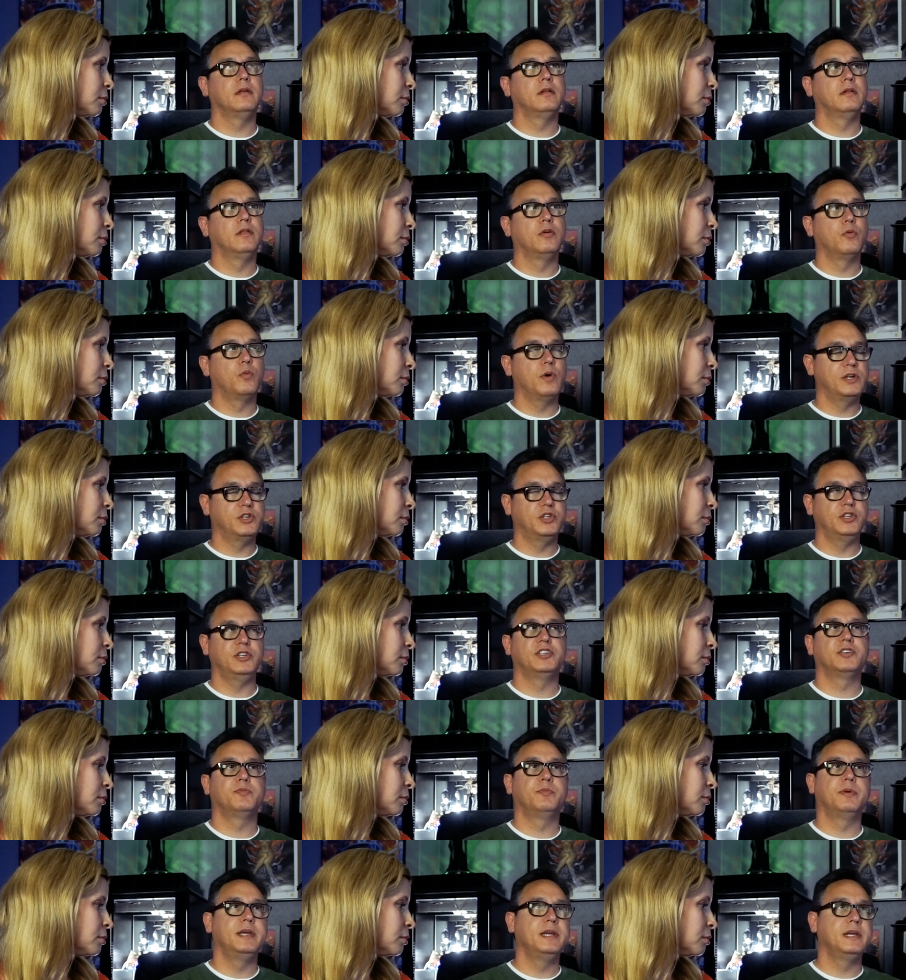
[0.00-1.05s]
Speaker 1: the way she
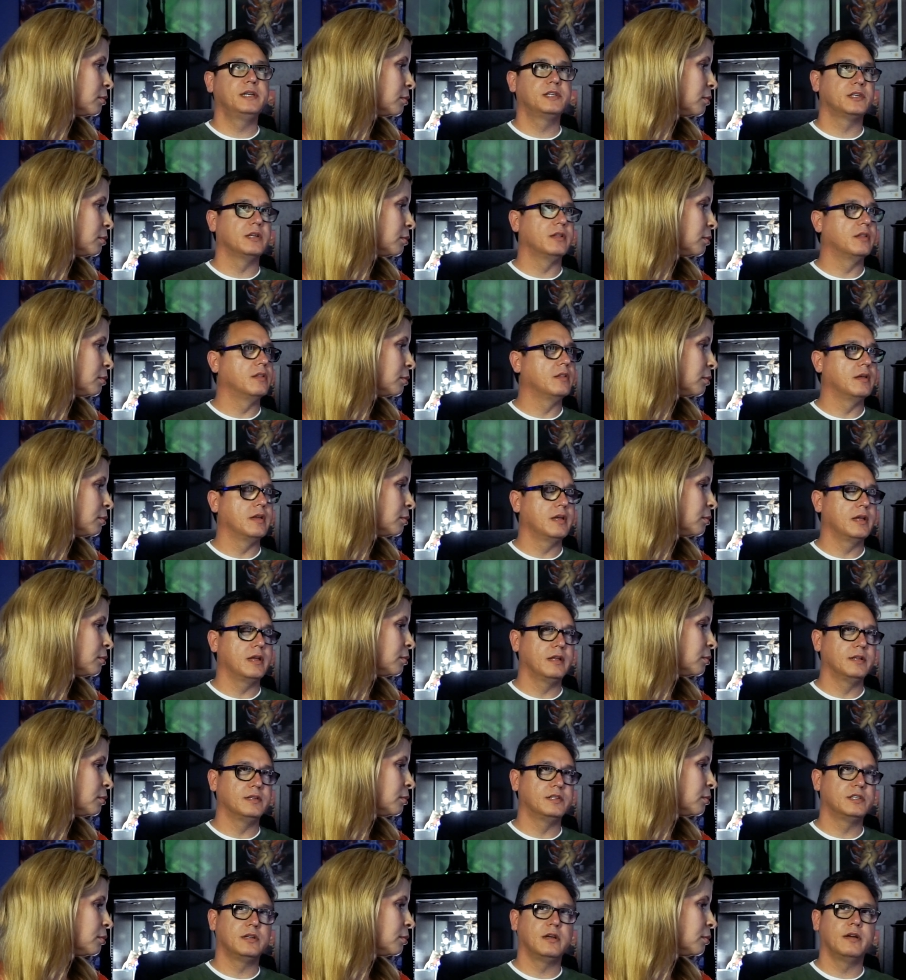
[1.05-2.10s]
speaks and
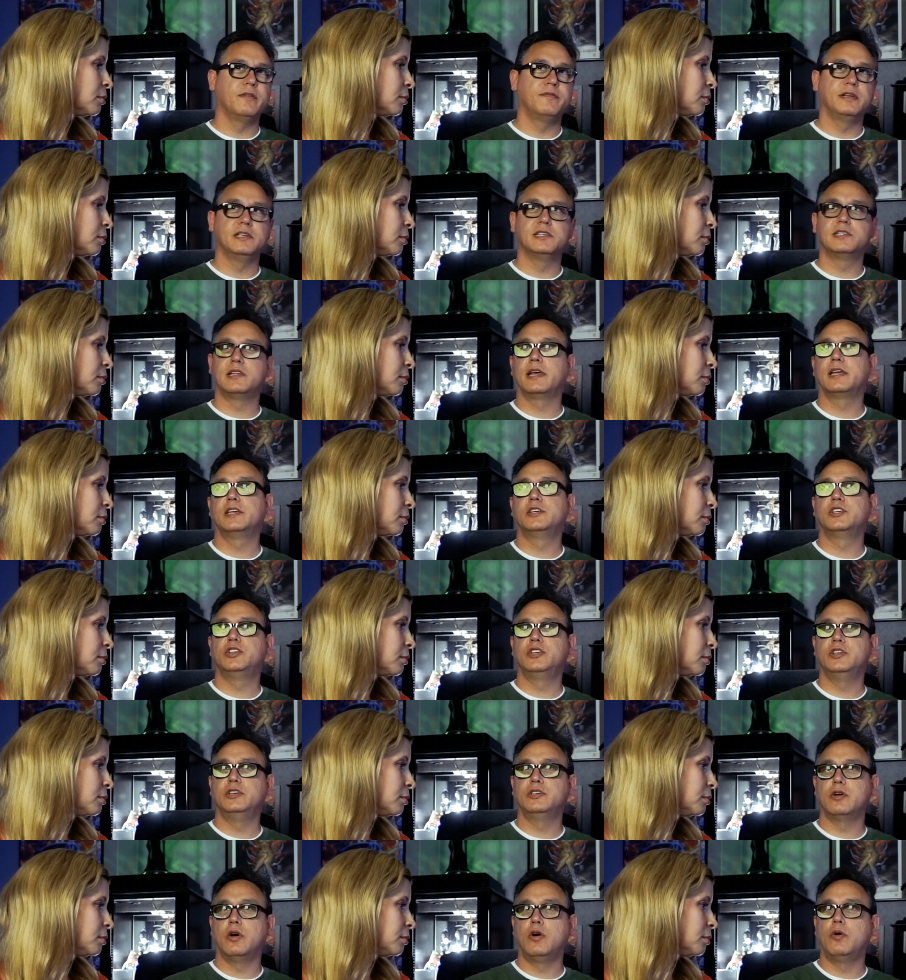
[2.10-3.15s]
and stuff is like
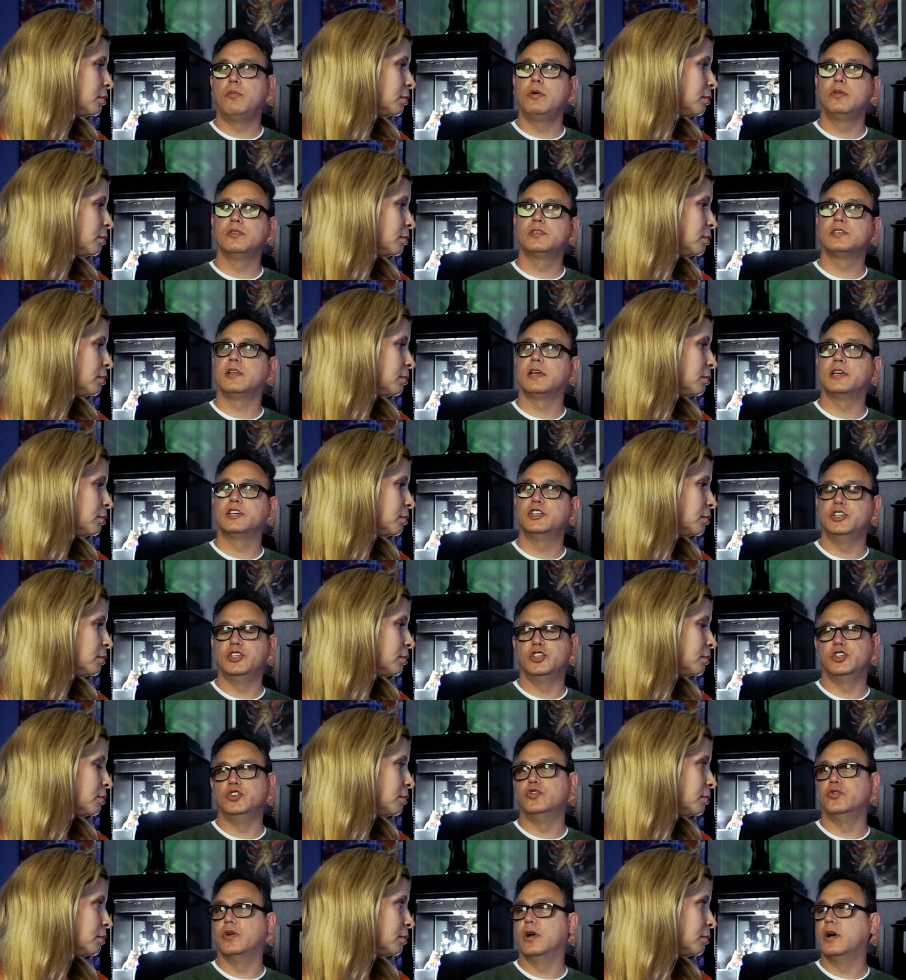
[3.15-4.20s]
she's almost like
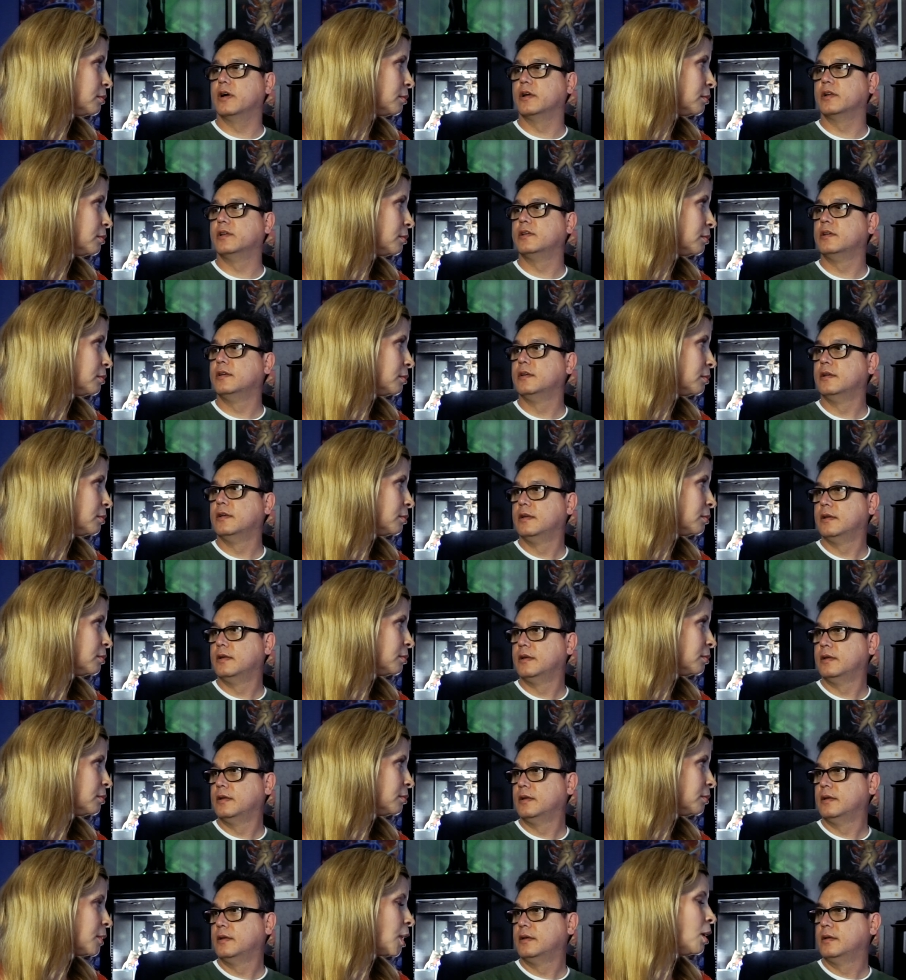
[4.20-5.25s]
she's drugged.
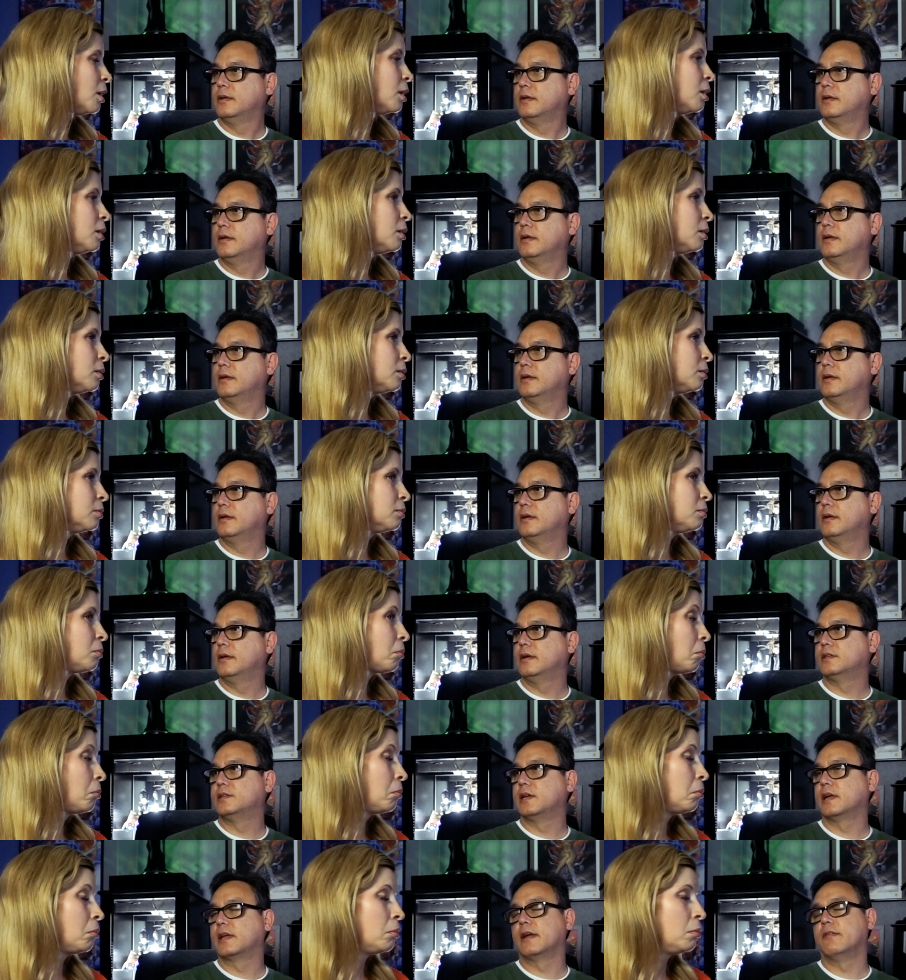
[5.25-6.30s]
Speaker 2: Oh.
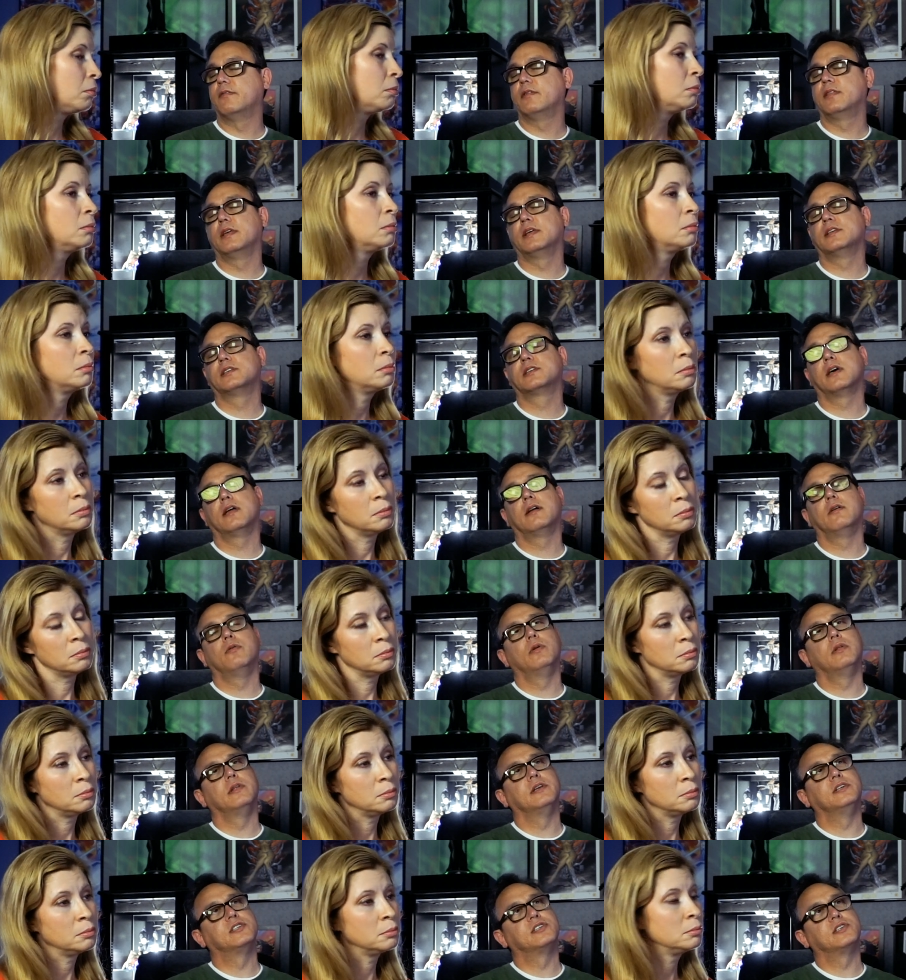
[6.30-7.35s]
Speaker 1: It's like everything's mm-hmm. kind of
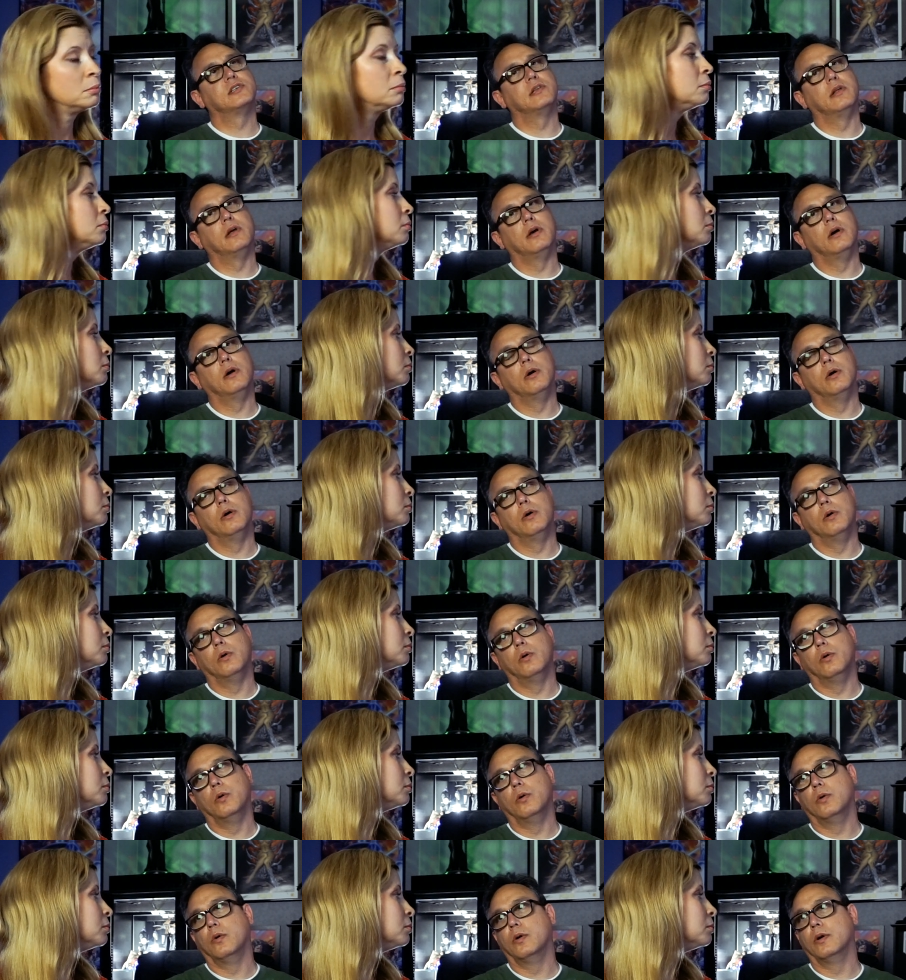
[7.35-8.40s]
really
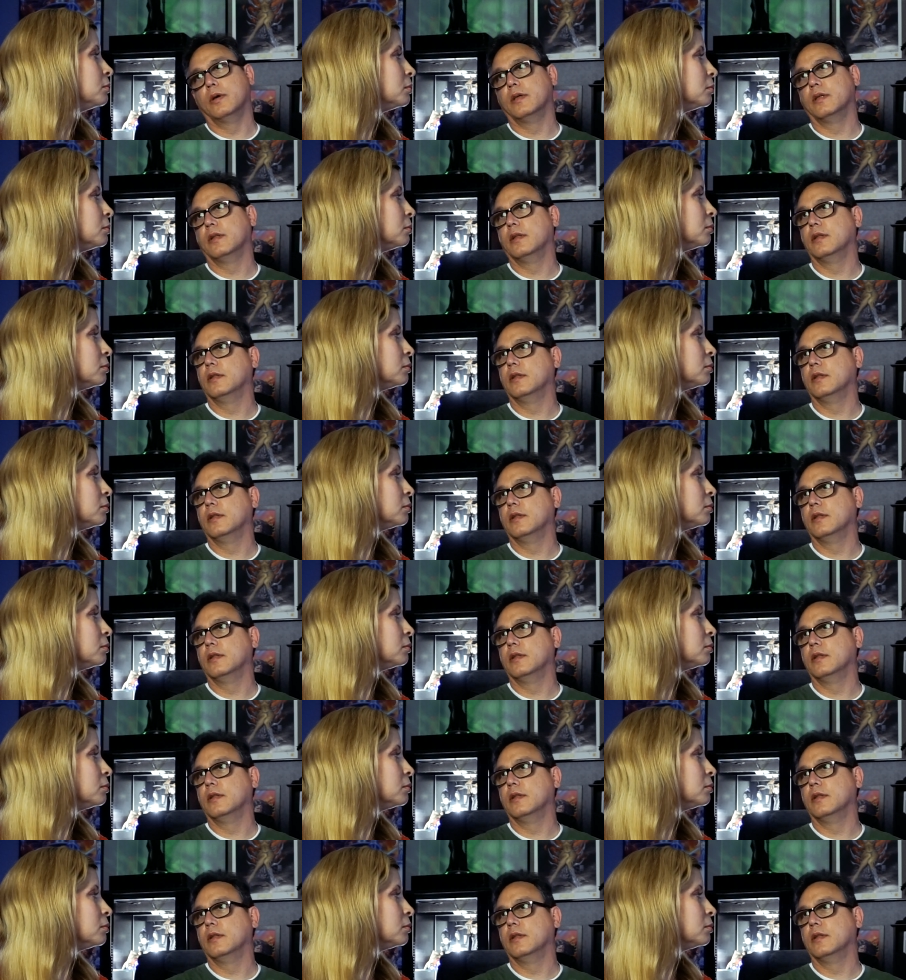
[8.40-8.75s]
slow and,